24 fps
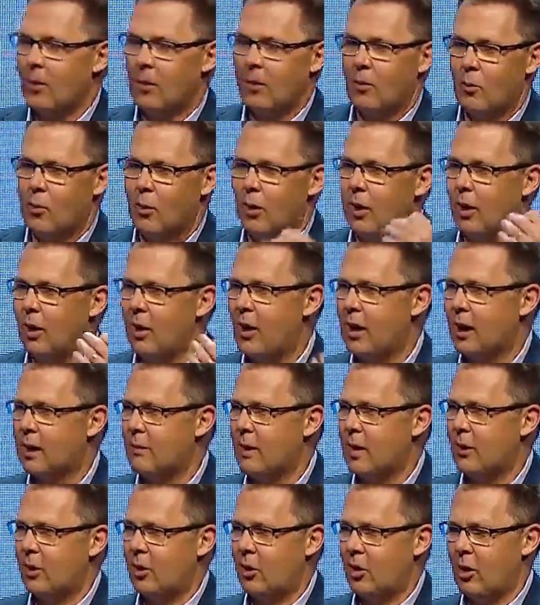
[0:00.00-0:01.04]
What I like
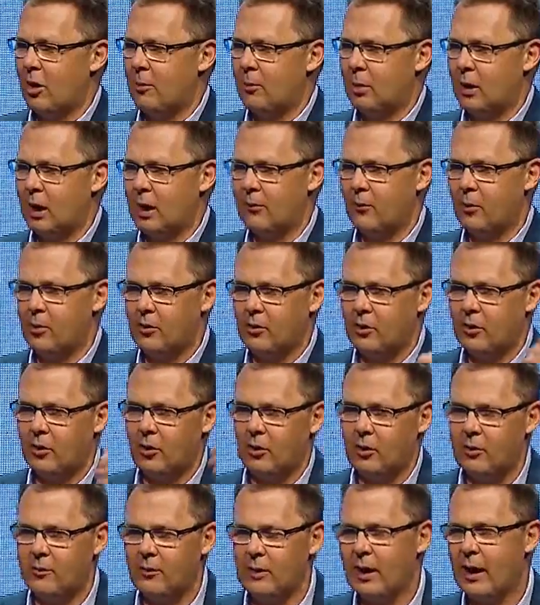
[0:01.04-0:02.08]
about the online platforms is you
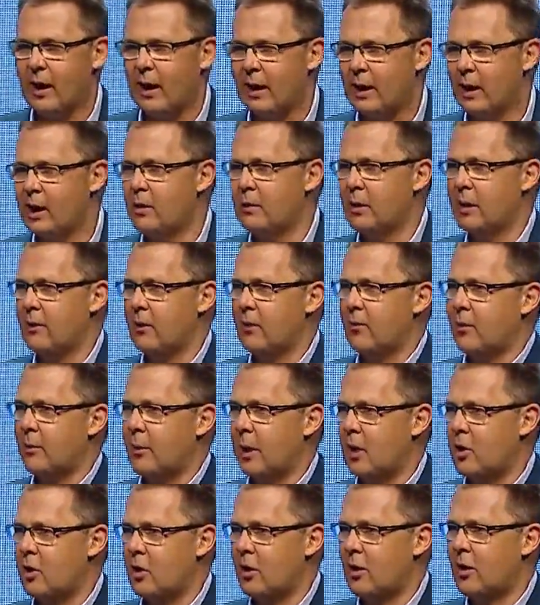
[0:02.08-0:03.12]
can fill out a little bit of
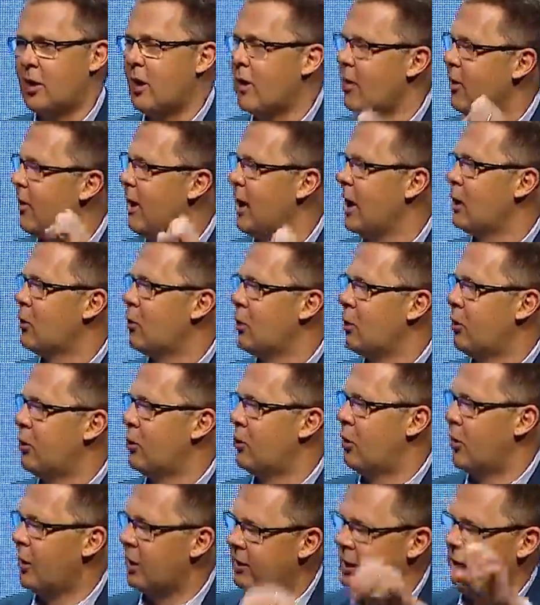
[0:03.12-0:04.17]
information. They do all the
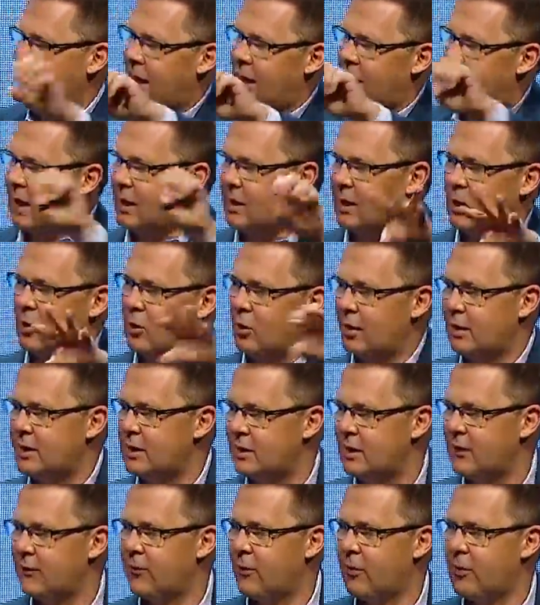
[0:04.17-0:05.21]
work. They're connecting all these
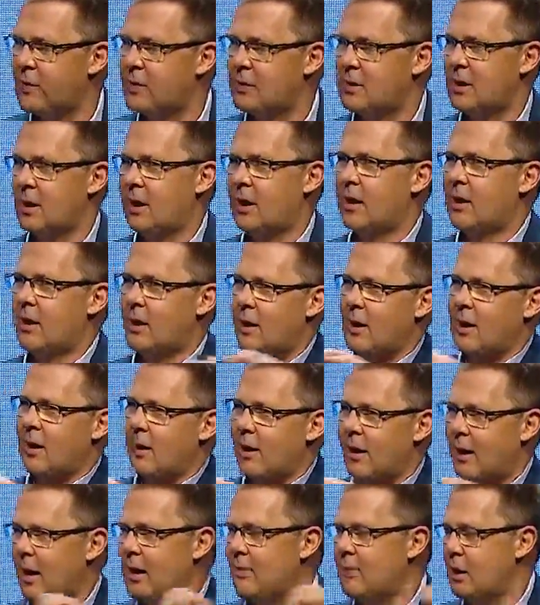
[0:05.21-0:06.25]
different
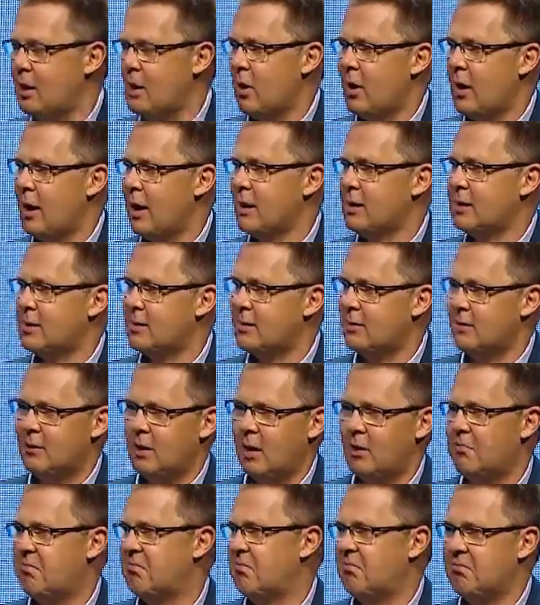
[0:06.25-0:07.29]
APIs.
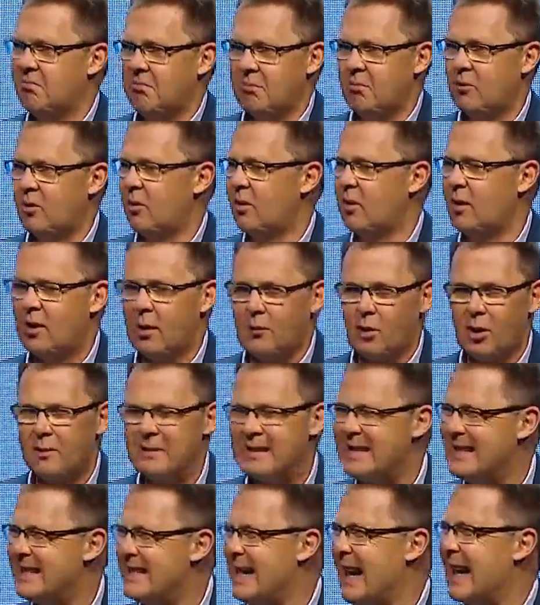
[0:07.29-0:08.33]

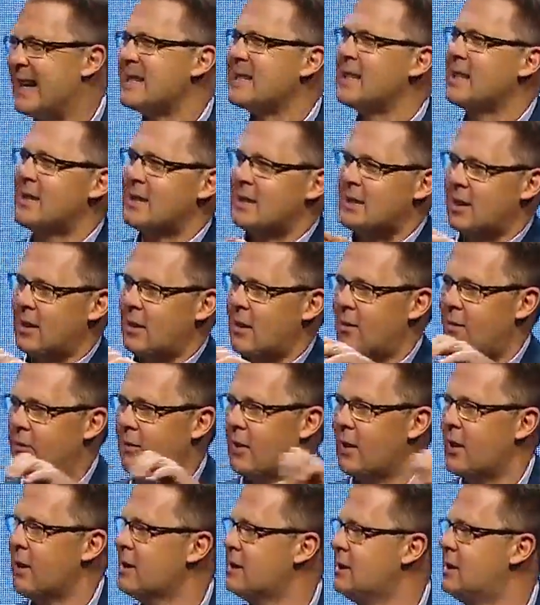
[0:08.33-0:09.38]
Sometimes dozens of
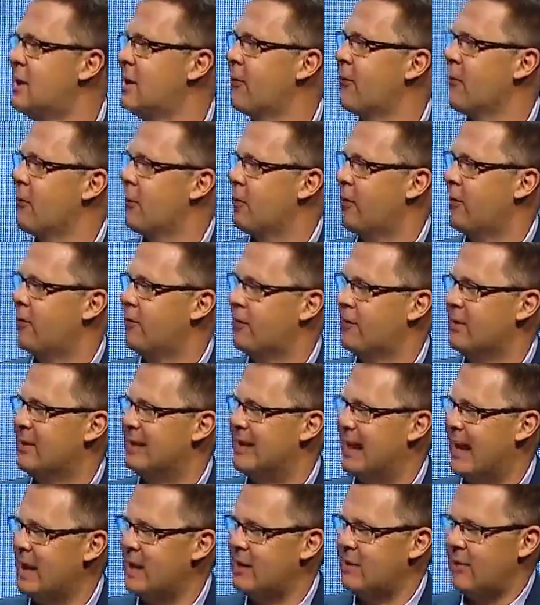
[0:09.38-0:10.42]
different
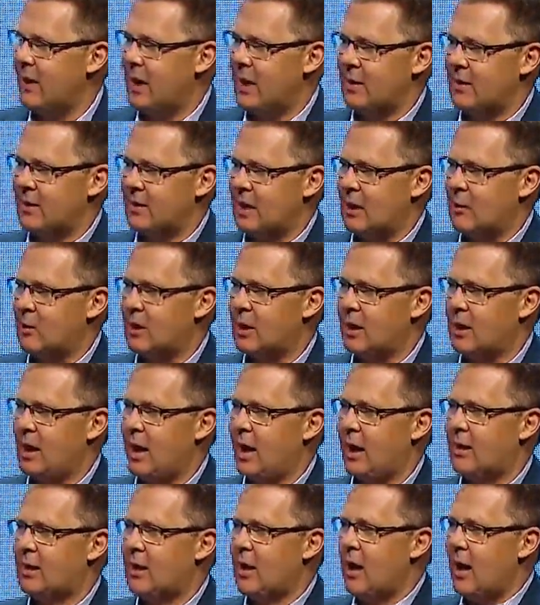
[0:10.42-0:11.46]
data vendors they will
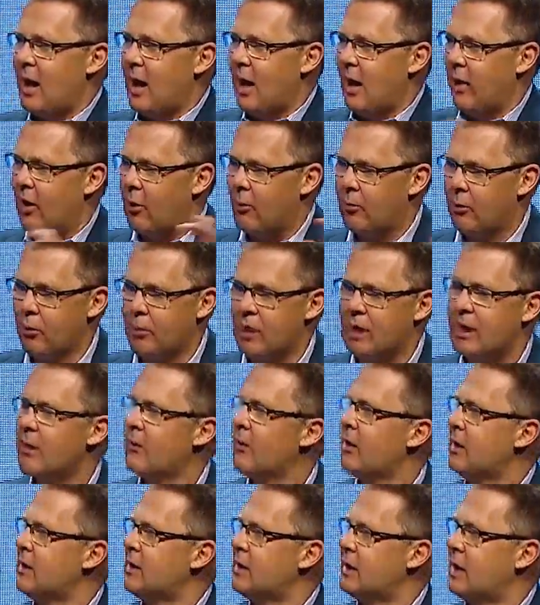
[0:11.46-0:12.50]
connect, and they'll bring
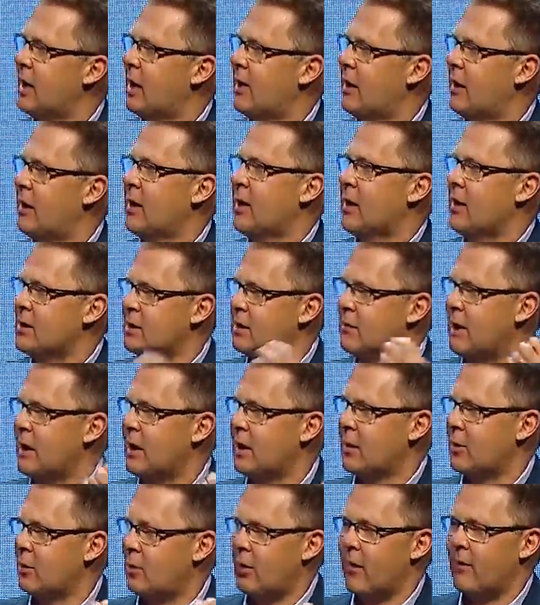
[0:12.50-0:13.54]
everything together to make
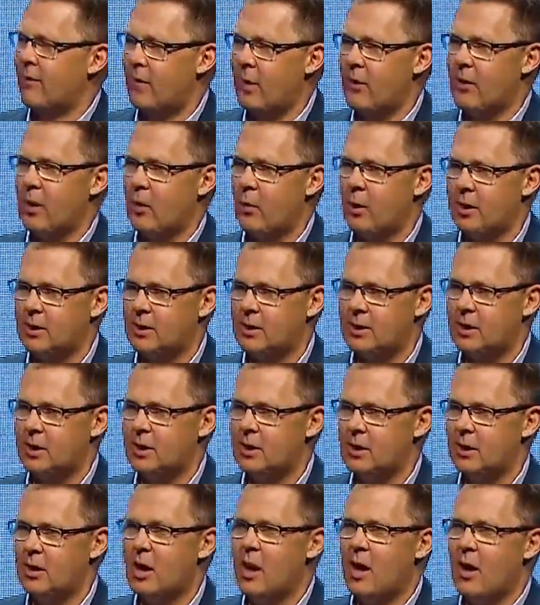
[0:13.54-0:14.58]
a very quick
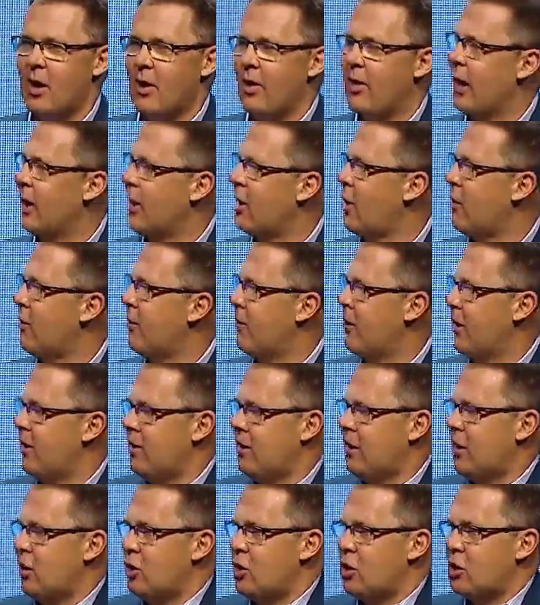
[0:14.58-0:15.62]
decision. And
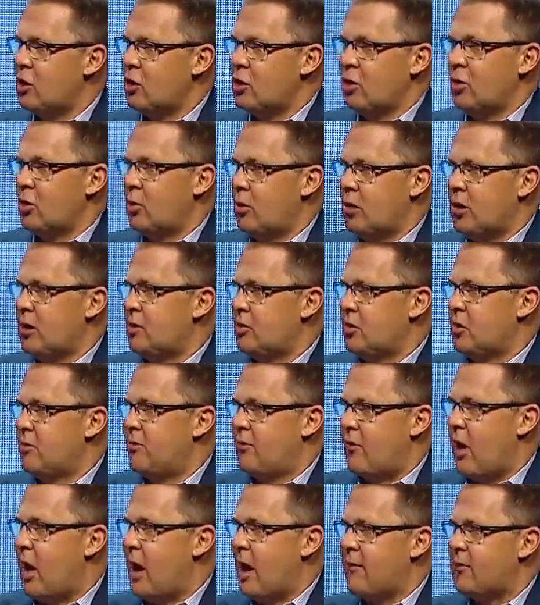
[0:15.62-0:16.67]
you can do
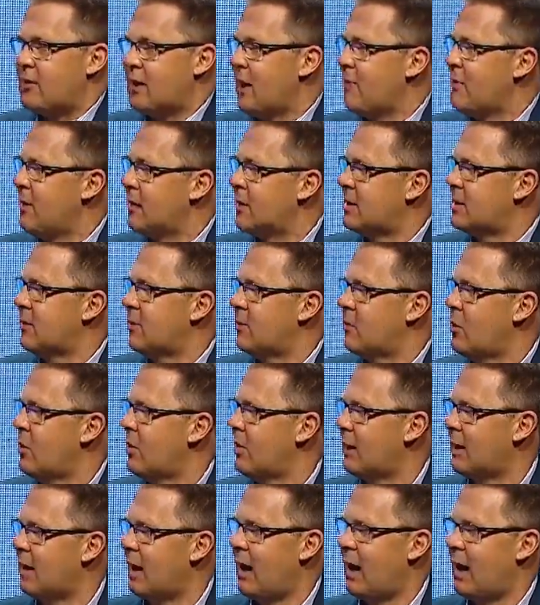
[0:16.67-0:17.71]
5-10 minutes of
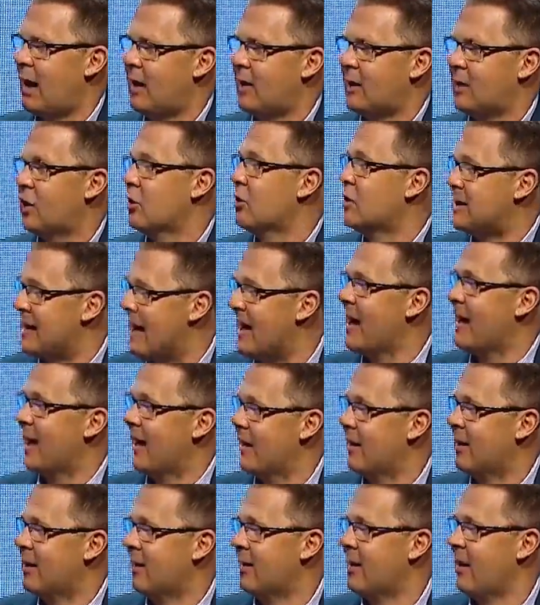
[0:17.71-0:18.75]
work and you're done.
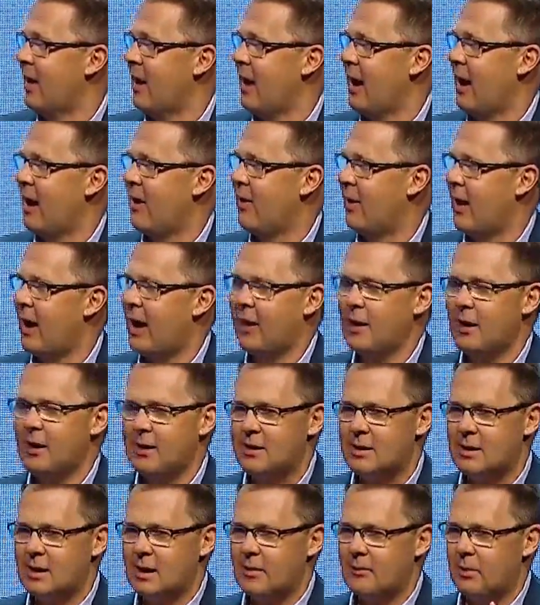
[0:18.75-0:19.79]
And that
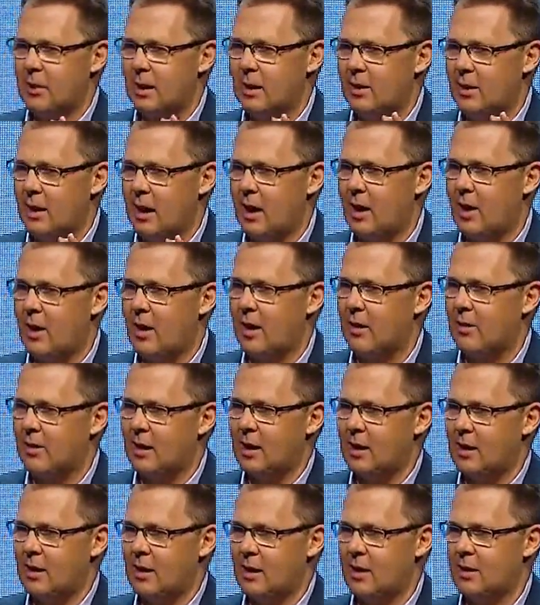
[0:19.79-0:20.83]
is something that I
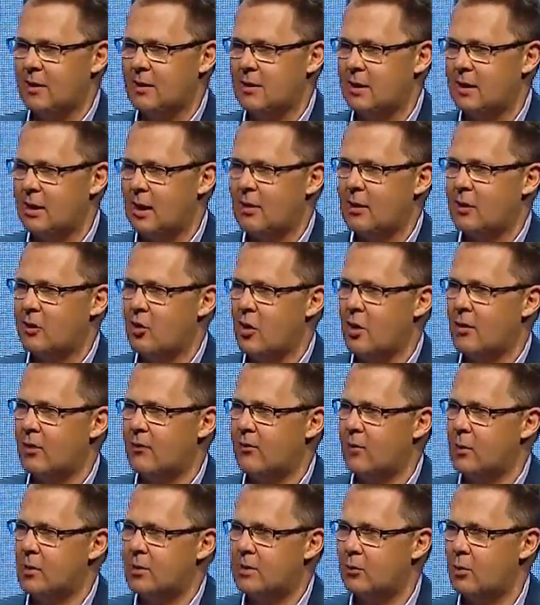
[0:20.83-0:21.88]
think is another driving
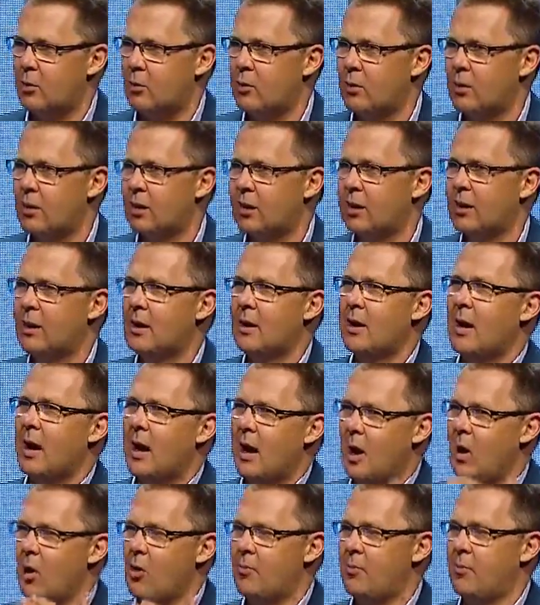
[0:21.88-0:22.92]
force that will really
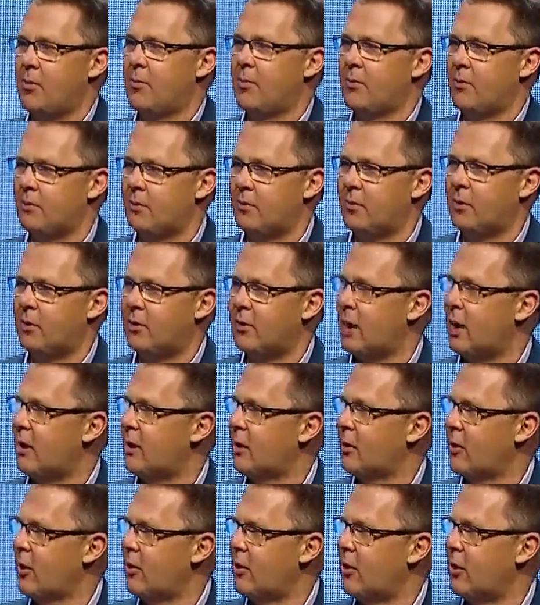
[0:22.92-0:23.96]
help sustain the
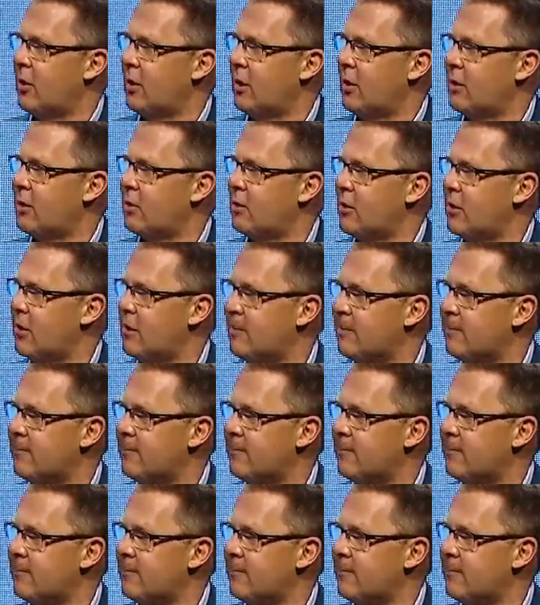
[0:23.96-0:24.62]
growth of the industry.